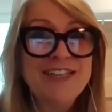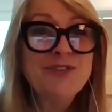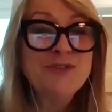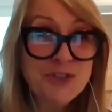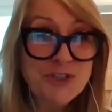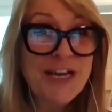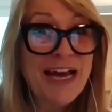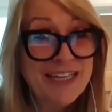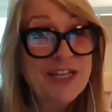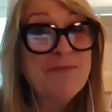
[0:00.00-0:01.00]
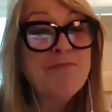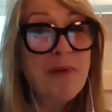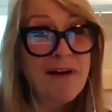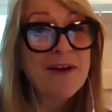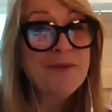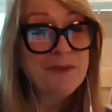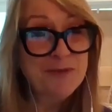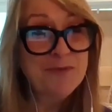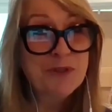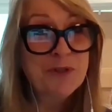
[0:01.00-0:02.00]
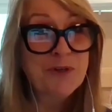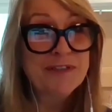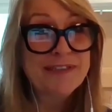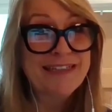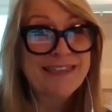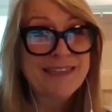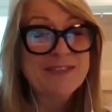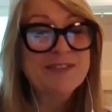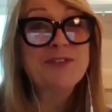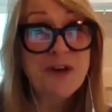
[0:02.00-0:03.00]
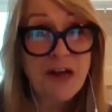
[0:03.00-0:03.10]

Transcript: you should actually buy it when you book your holiday. So you're